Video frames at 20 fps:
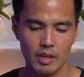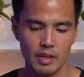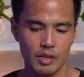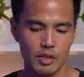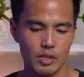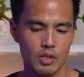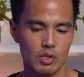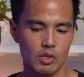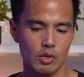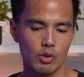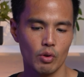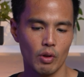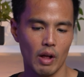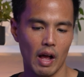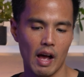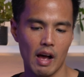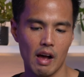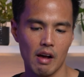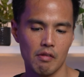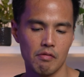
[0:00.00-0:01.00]
You still
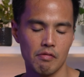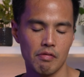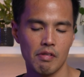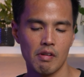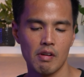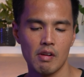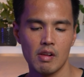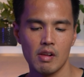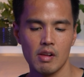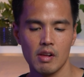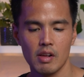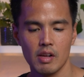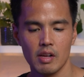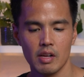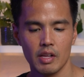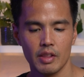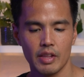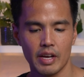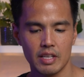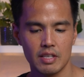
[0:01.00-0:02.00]
have
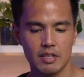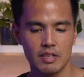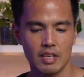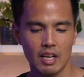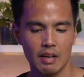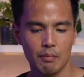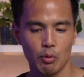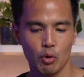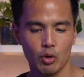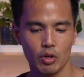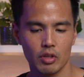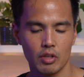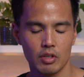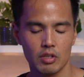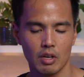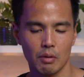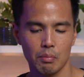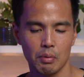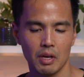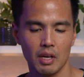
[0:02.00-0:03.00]
that sync port on the
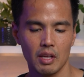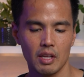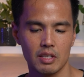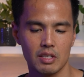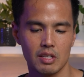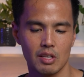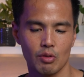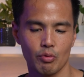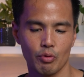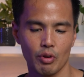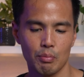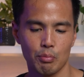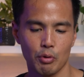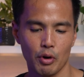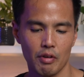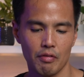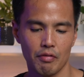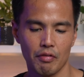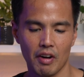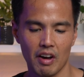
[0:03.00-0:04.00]
top here. That's a
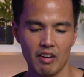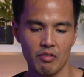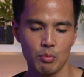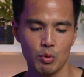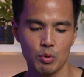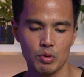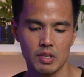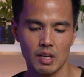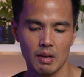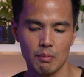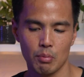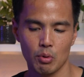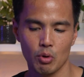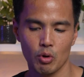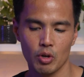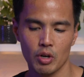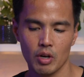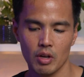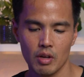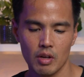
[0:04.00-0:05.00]
3.5mm sync
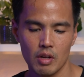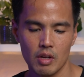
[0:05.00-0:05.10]
port.